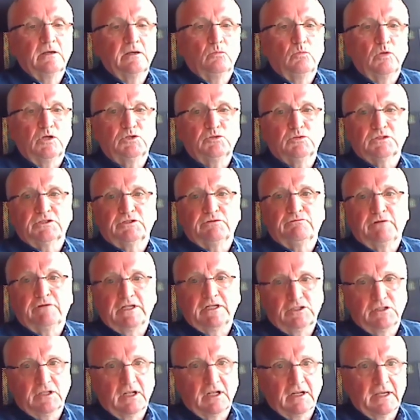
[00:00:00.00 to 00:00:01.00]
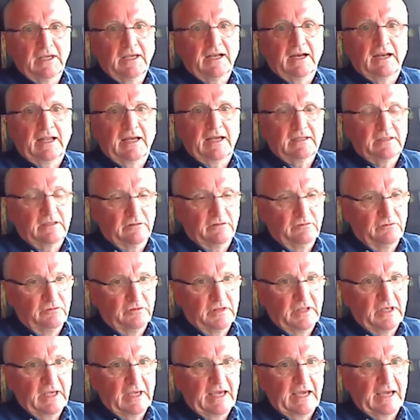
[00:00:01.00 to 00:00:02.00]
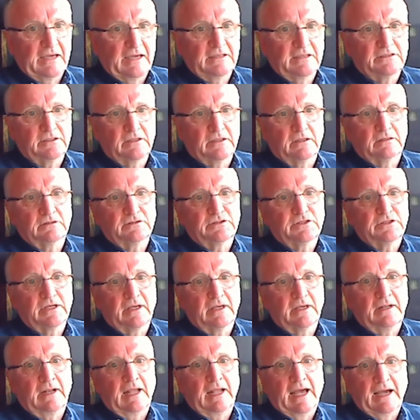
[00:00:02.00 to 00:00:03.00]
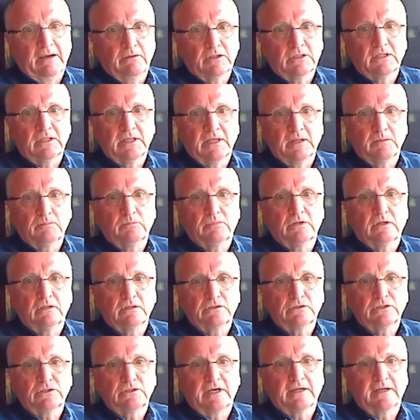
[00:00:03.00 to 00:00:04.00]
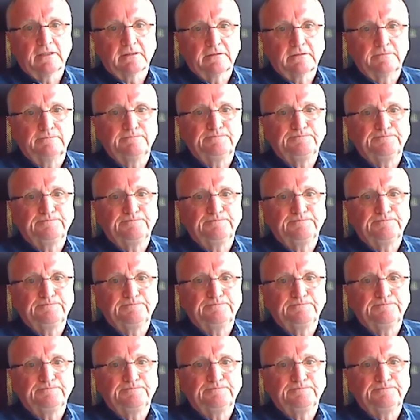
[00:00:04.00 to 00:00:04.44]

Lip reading: which was originally collected for the ESRC and Howard League project.